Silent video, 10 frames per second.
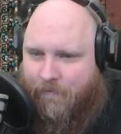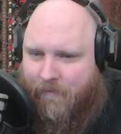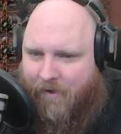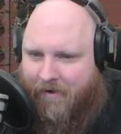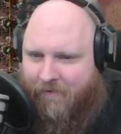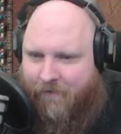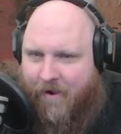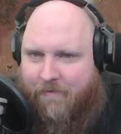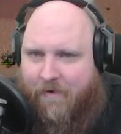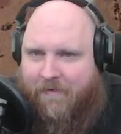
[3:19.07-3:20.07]
Let's
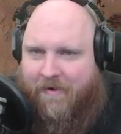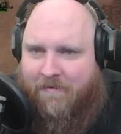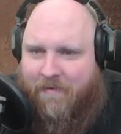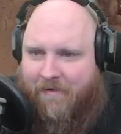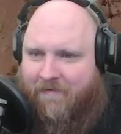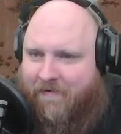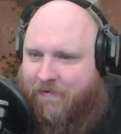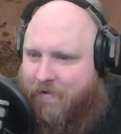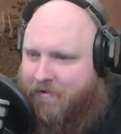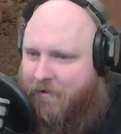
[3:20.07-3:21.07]
fly around here and see
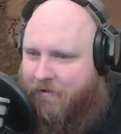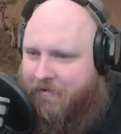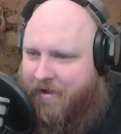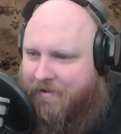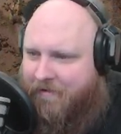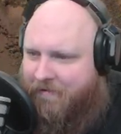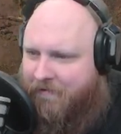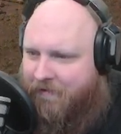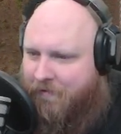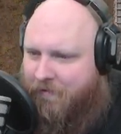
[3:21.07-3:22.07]
where they are connected
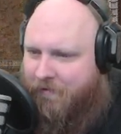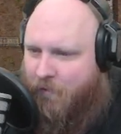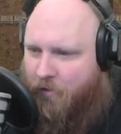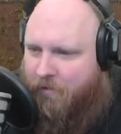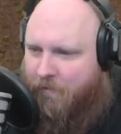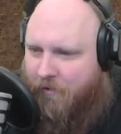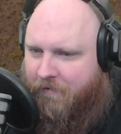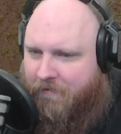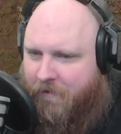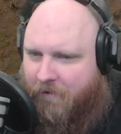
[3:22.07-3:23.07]
to other
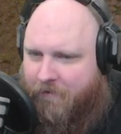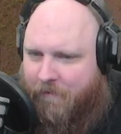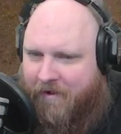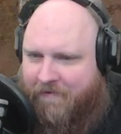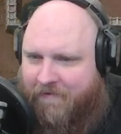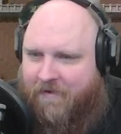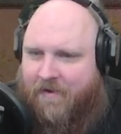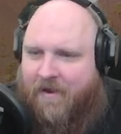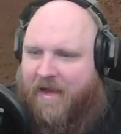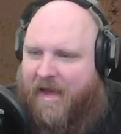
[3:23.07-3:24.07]
parts of the base.
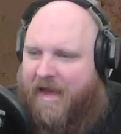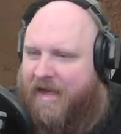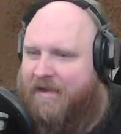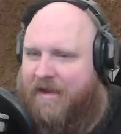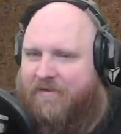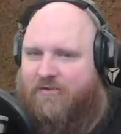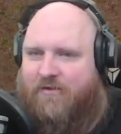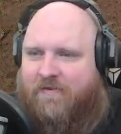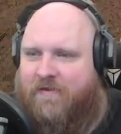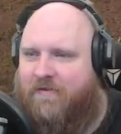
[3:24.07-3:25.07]
And let's
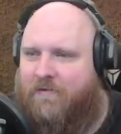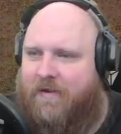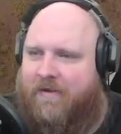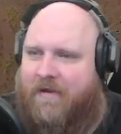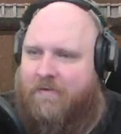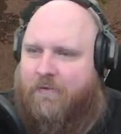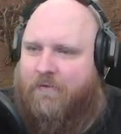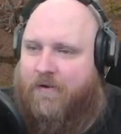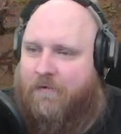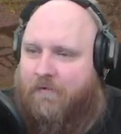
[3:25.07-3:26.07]
just disconnect that real
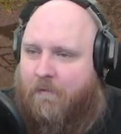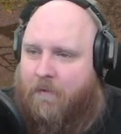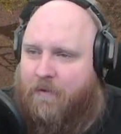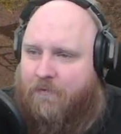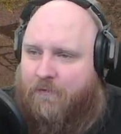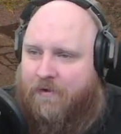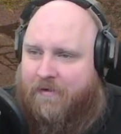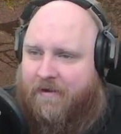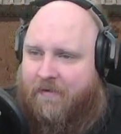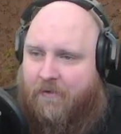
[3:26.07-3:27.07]
quick. We will probably have to
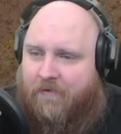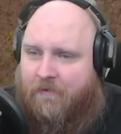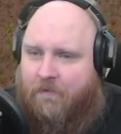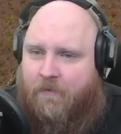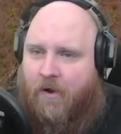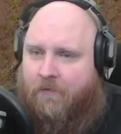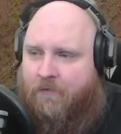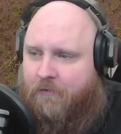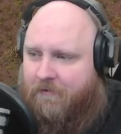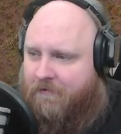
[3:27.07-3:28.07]
reconnect those
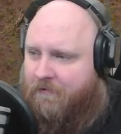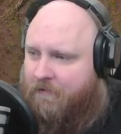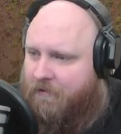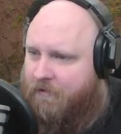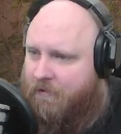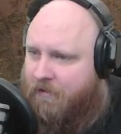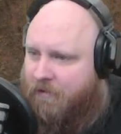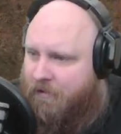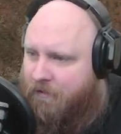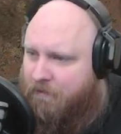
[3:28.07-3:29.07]
afterwards.
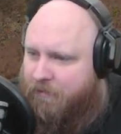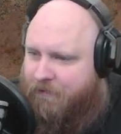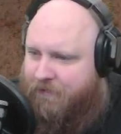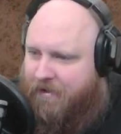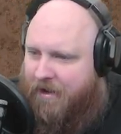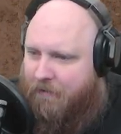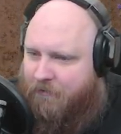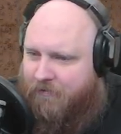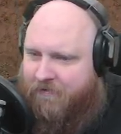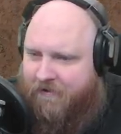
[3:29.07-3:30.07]
But for now,
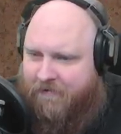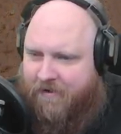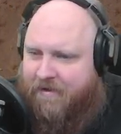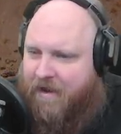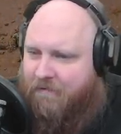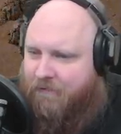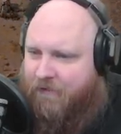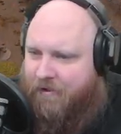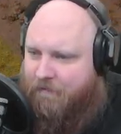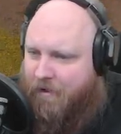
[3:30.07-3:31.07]
just disconnect
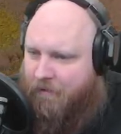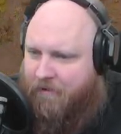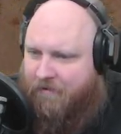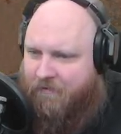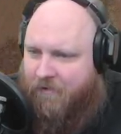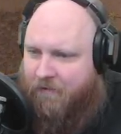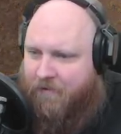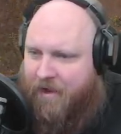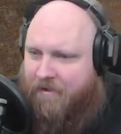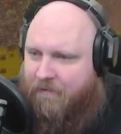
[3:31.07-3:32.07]
everything. The power plant is around.
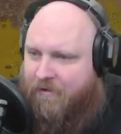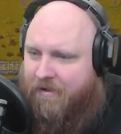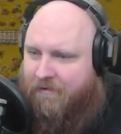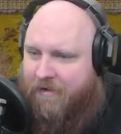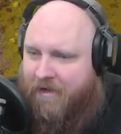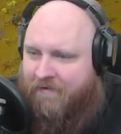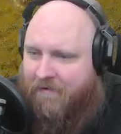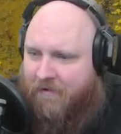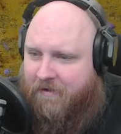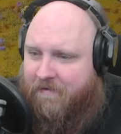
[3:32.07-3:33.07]
And then we need to
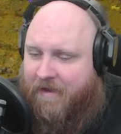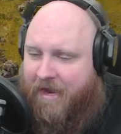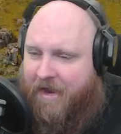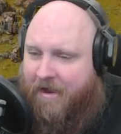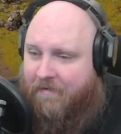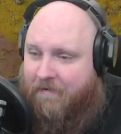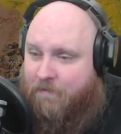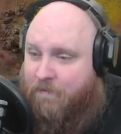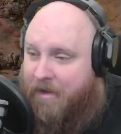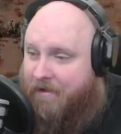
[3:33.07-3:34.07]
kickstart it and
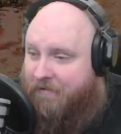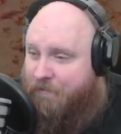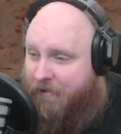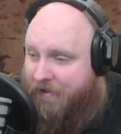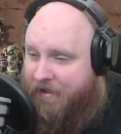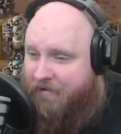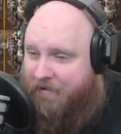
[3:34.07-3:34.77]
make it spin again.